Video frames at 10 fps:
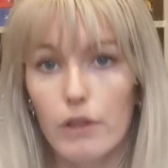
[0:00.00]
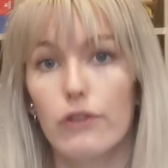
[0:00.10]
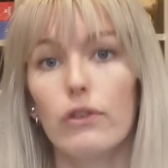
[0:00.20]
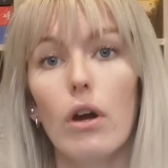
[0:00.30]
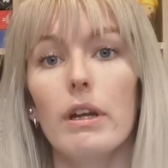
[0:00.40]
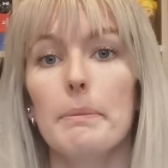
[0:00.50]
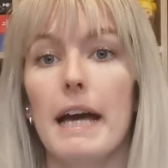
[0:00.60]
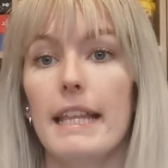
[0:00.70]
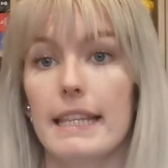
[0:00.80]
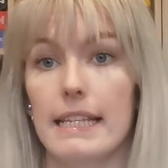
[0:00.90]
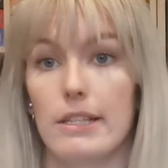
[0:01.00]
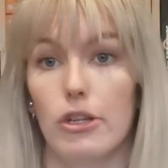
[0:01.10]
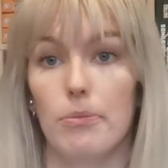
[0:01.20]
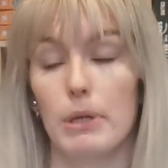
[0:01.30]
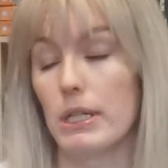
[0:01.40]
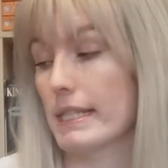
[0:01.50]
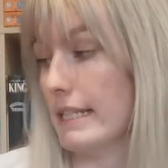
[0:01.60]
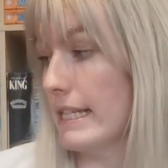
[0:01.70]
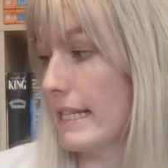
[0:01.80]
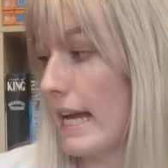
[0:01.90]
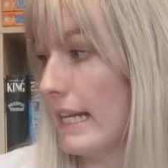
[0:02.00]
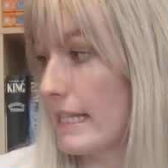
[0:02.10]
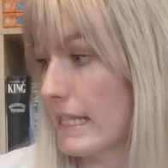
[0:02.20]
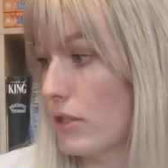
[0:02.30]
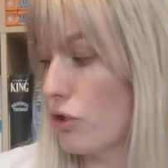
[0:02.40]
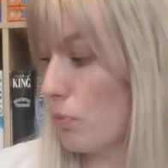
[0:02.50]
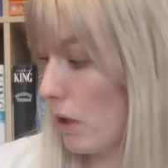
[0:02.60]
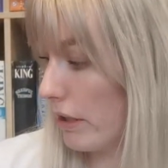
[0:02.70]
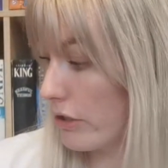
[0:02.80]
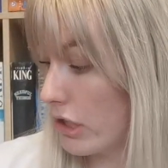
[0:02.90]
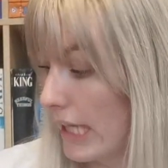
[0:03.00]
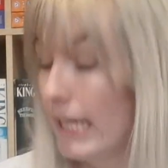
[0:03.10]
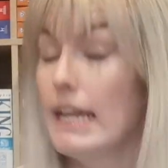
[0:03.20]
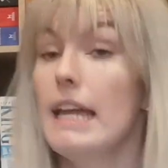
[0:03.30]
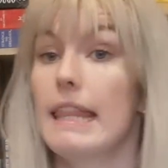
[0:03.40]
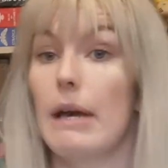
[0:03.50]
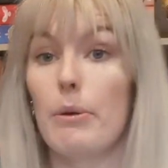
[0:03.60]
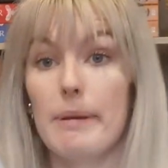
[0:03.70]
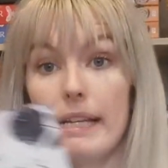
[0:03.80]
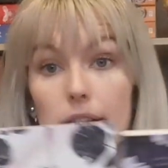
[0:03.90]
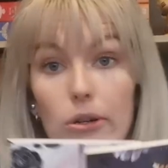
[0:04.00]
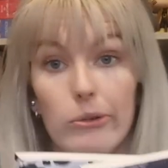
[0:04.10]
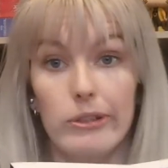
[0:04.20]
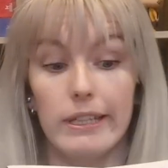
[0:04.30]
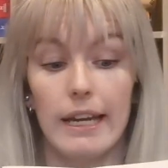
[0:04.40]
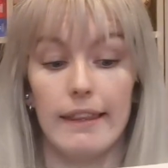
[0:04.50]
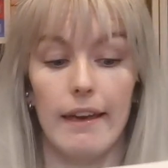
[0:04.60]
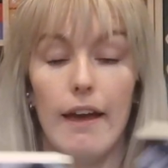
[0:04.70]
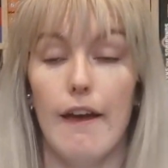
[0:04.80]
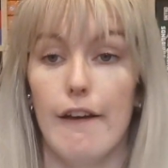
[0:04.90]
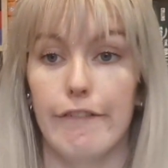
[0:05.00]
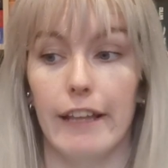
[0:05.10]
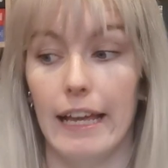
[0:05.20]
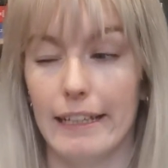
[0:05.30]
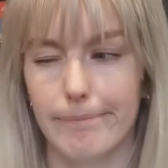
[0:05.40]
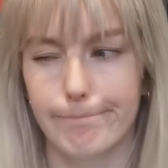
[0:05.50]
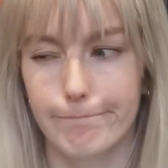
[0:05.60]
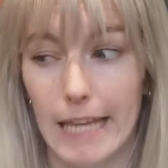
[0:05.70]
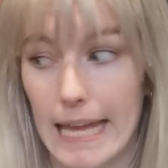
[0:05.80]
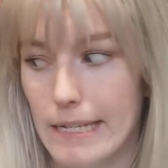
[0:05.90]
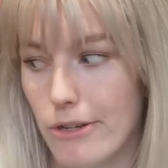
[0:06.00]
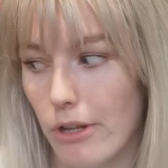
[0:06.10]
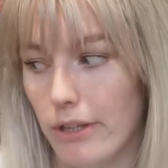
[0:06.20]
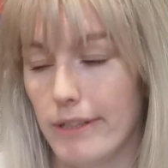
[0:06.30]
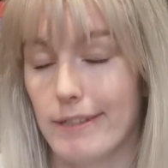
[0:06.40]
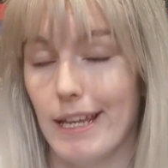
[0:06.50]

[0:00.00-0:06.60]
The story behind these two books is that it's a duology that were being sold together for like $10,